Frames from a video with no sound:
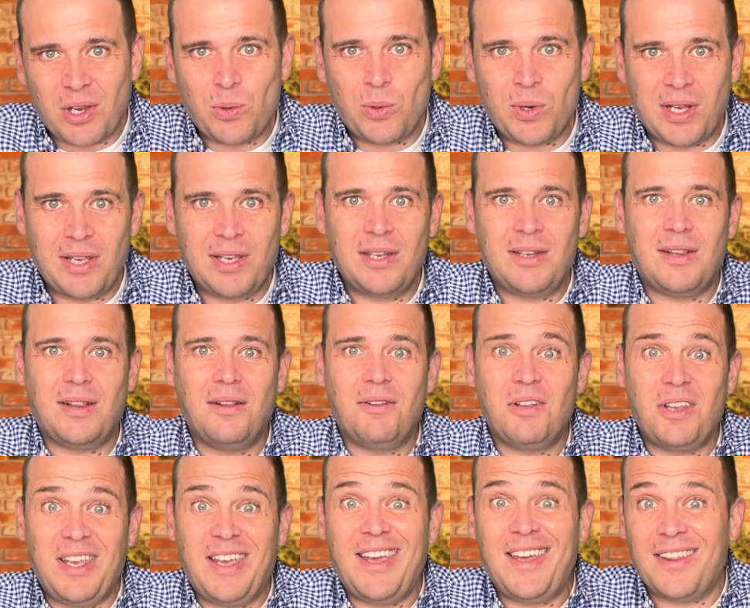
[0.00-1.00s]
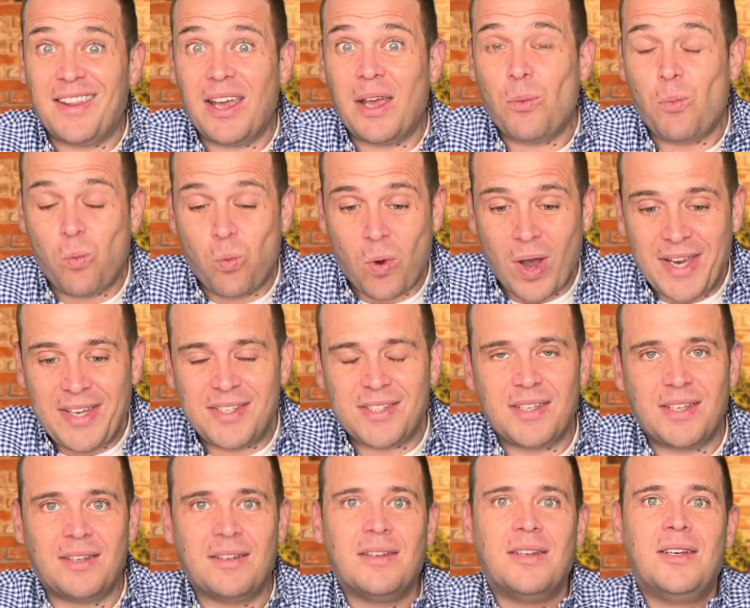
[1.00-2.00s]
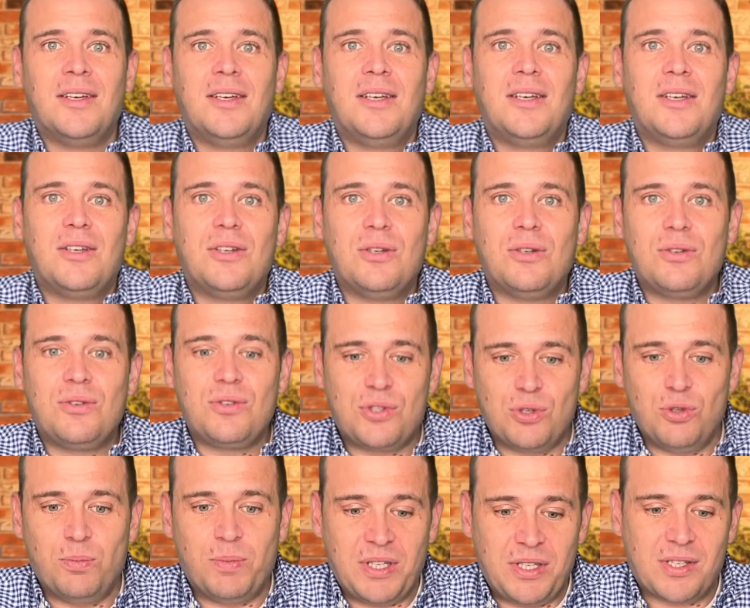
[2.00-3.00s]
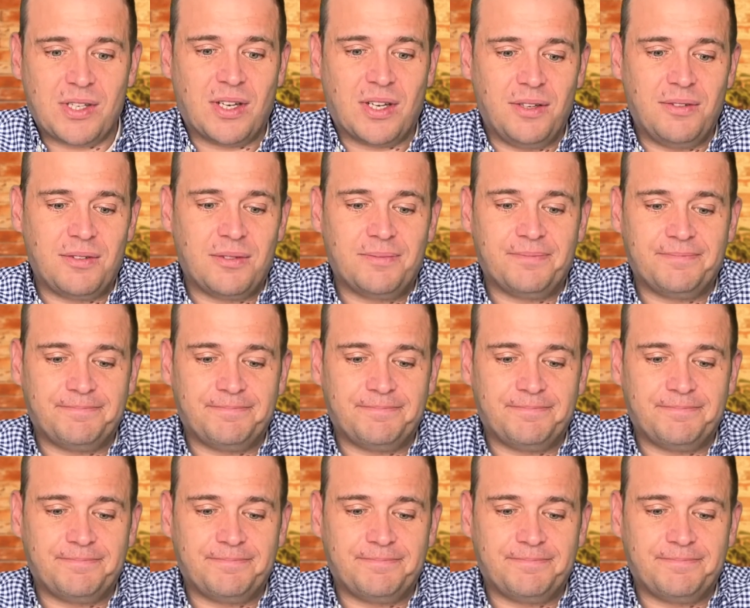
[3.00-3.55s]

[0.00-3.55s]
quid a year there waiting to be saved.